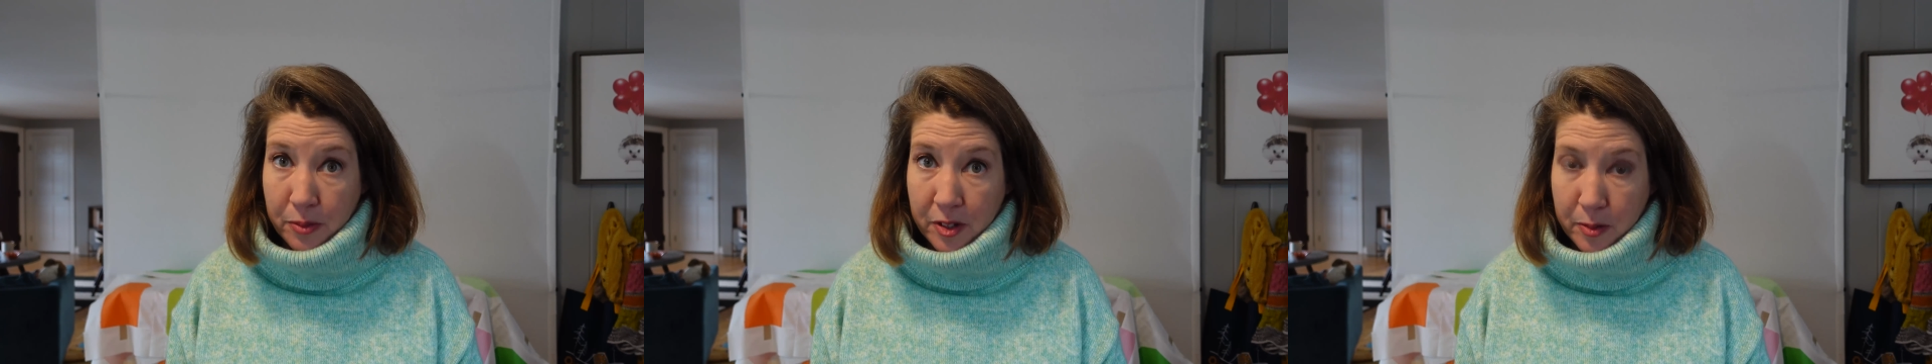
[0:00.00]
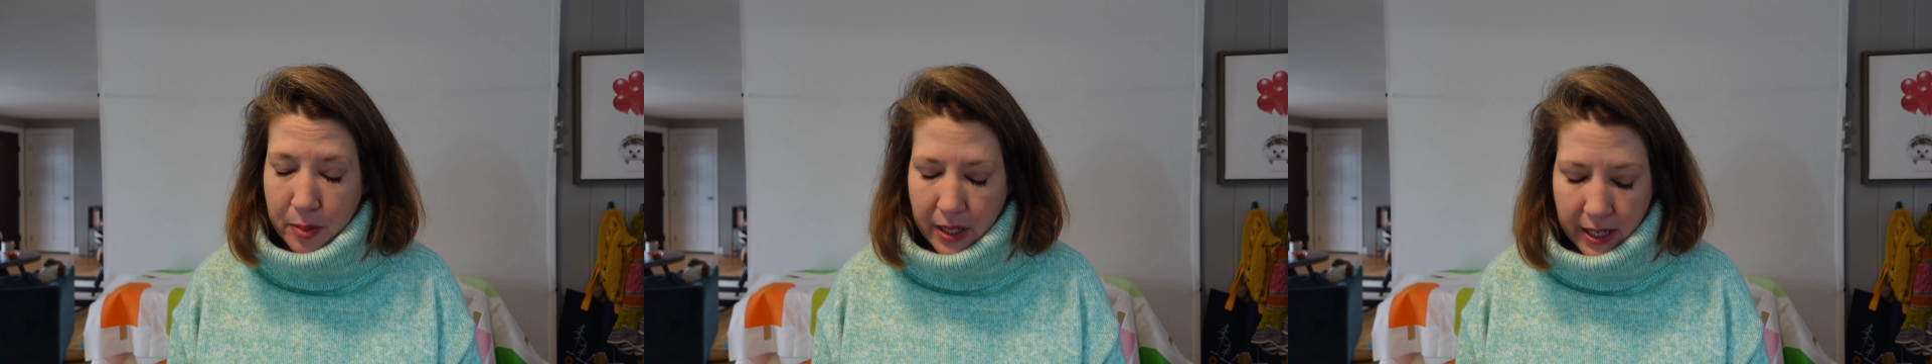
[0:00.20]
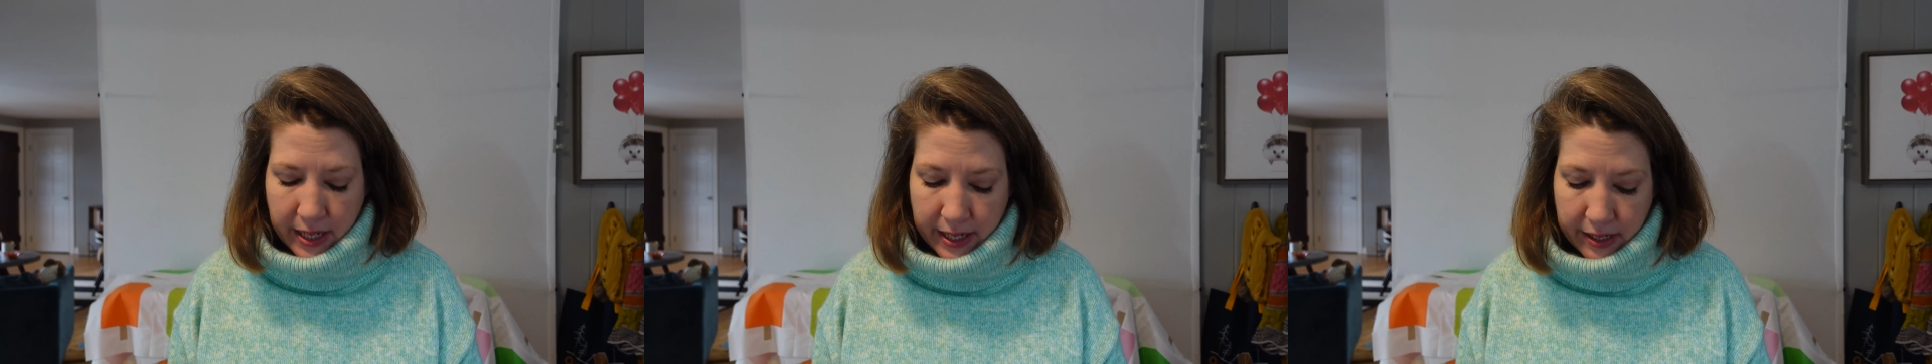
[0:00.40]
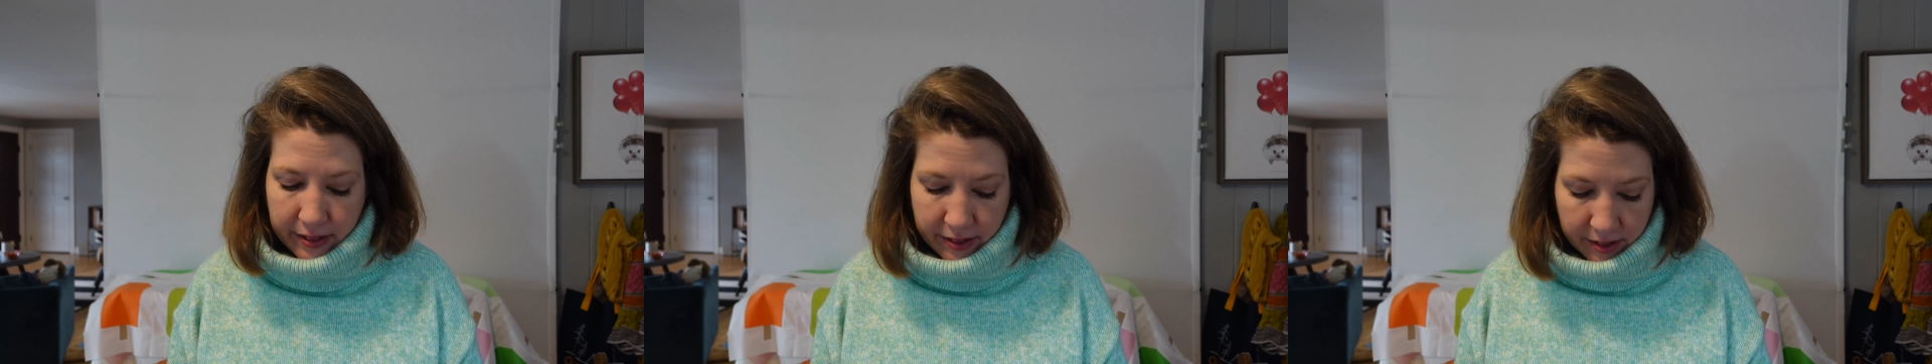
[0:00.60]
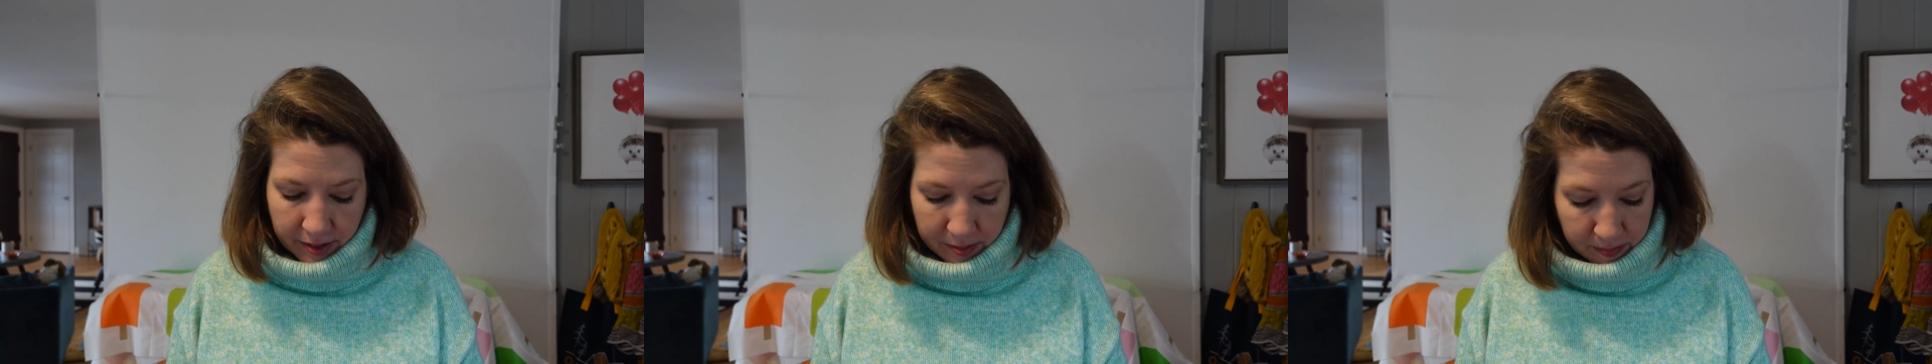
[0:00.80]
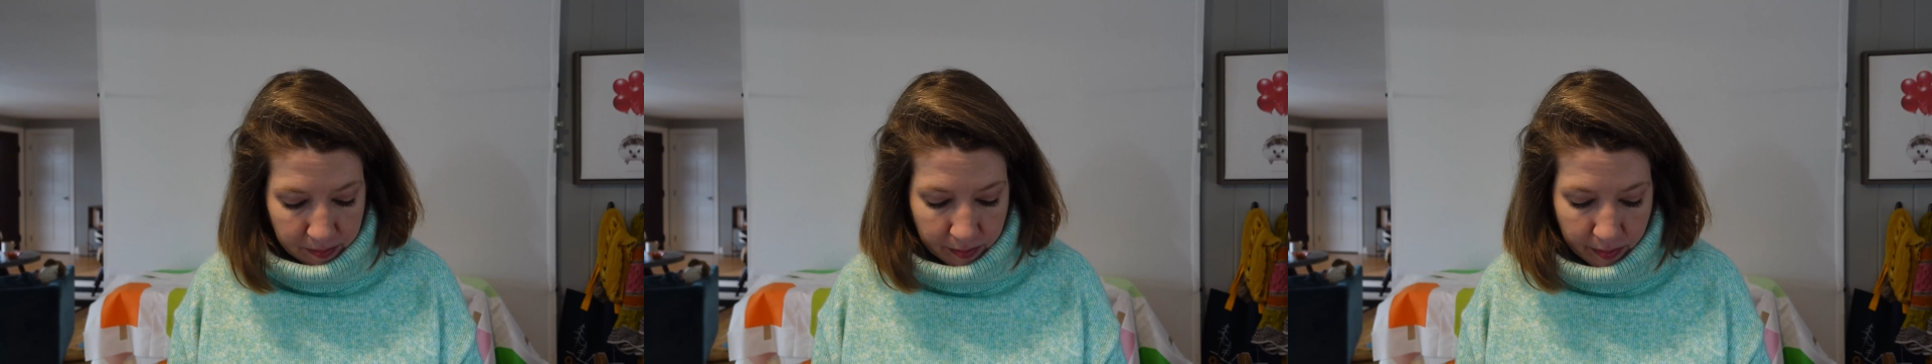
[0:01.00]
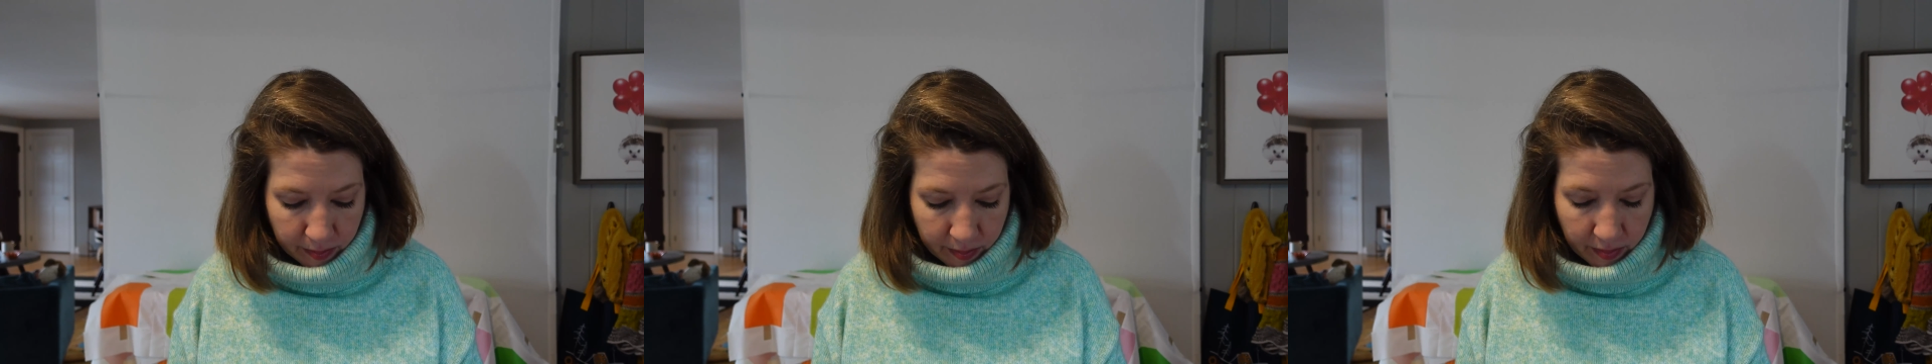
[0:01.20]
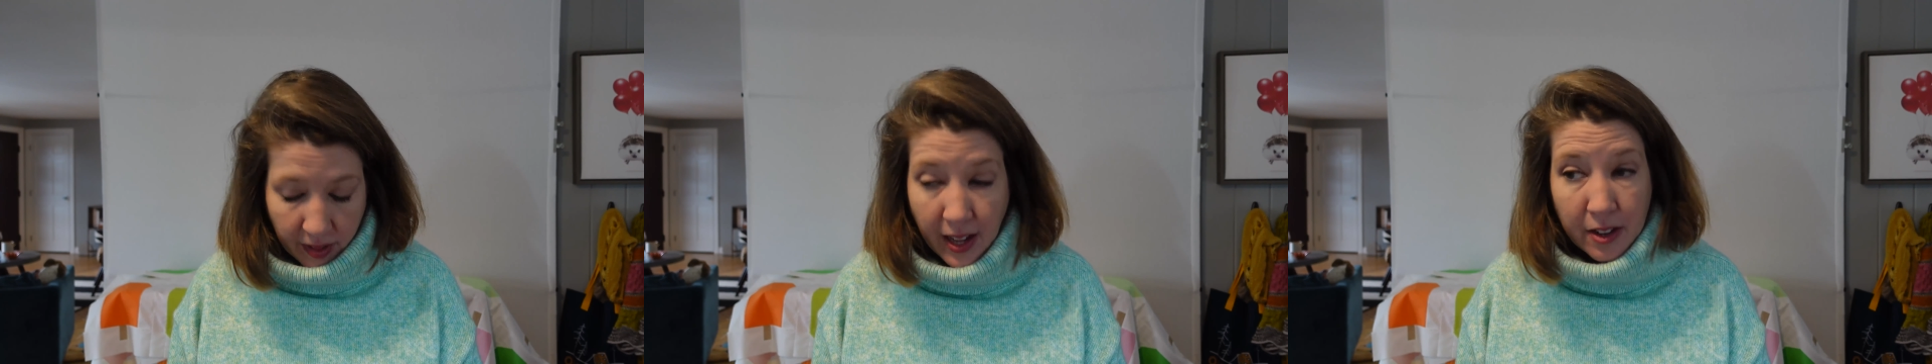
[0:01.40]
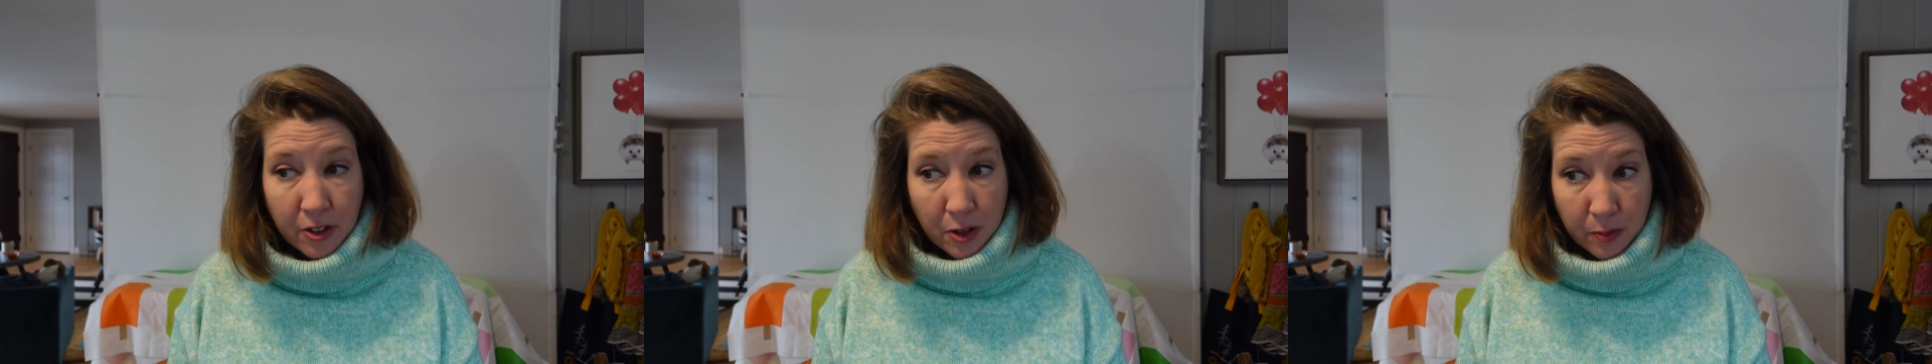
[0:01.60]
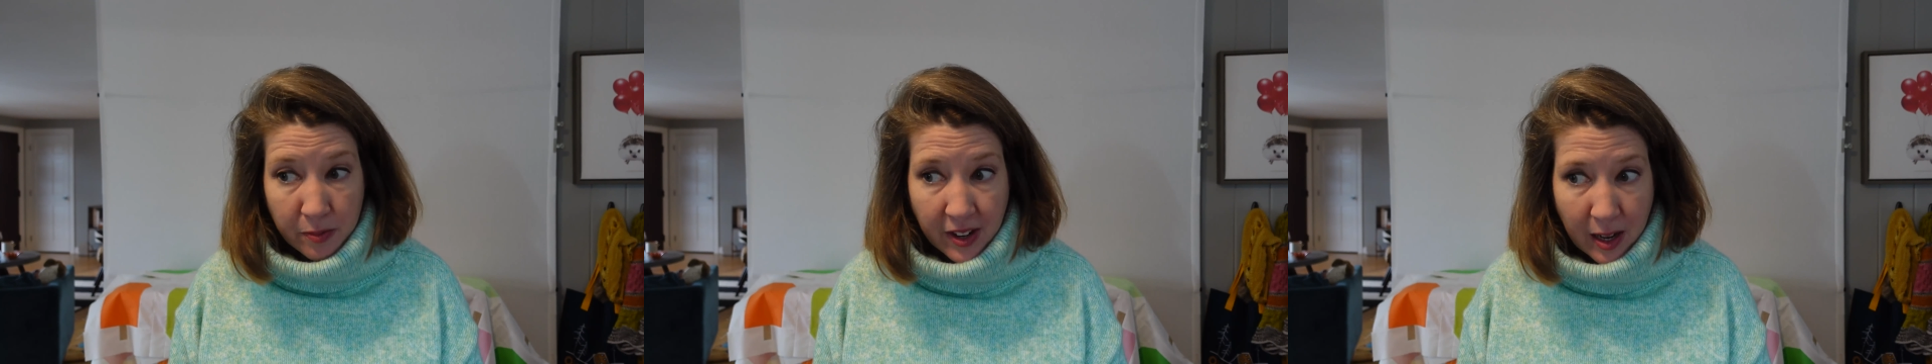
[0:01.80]
supplies and
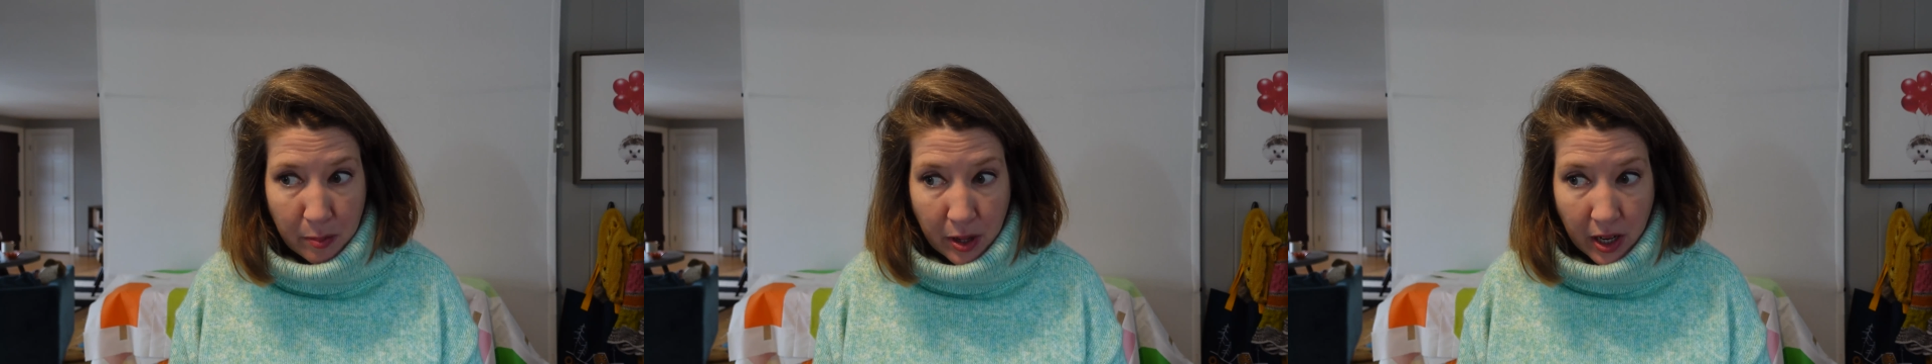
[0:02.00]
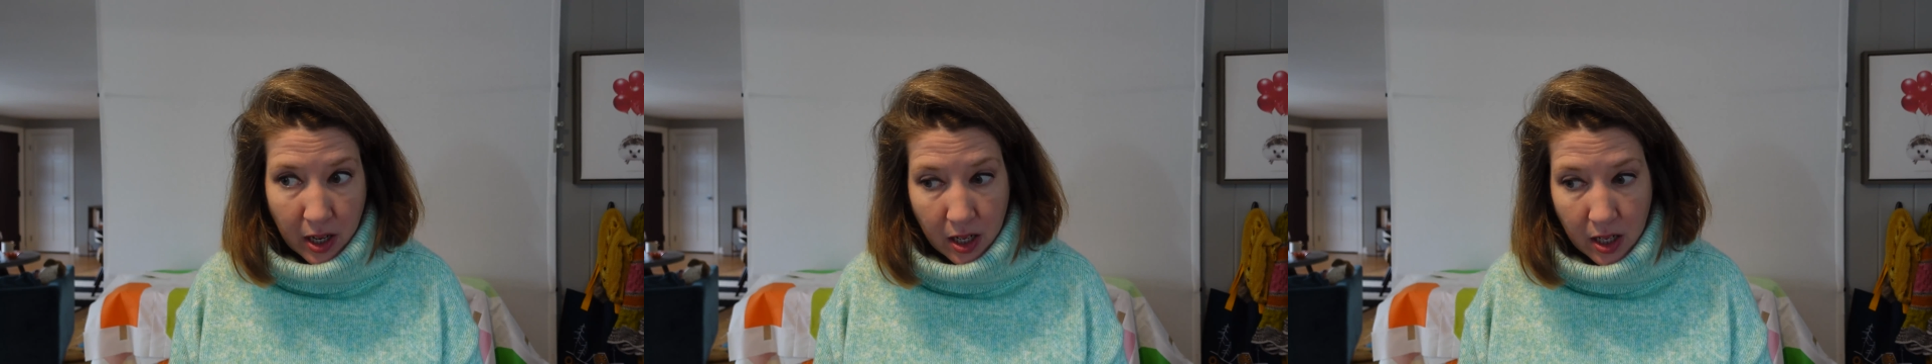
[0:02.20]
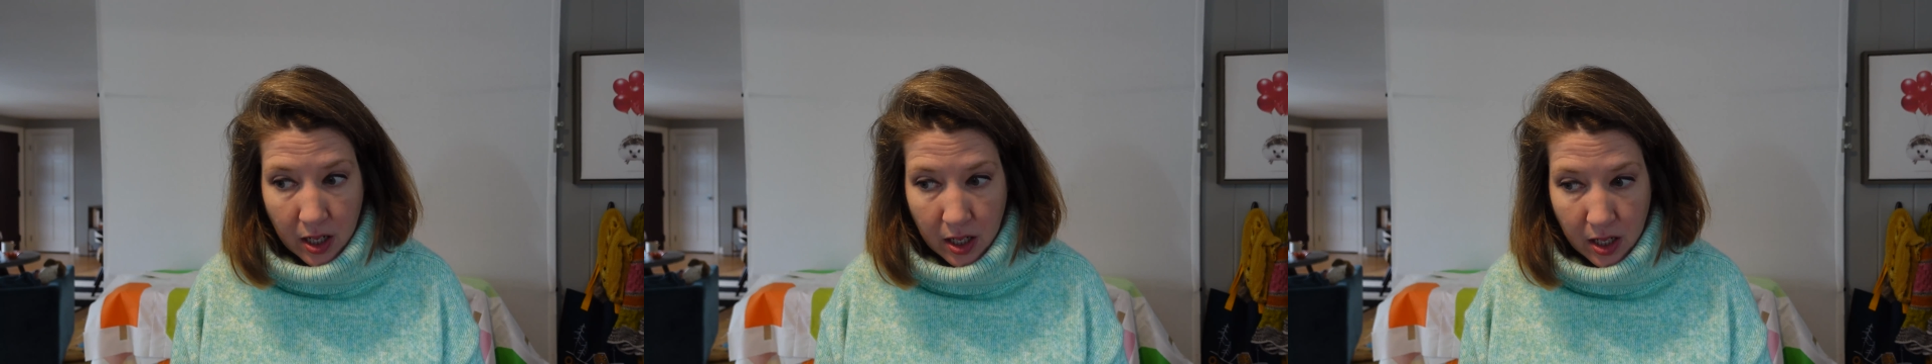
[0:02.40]
gnome fabric.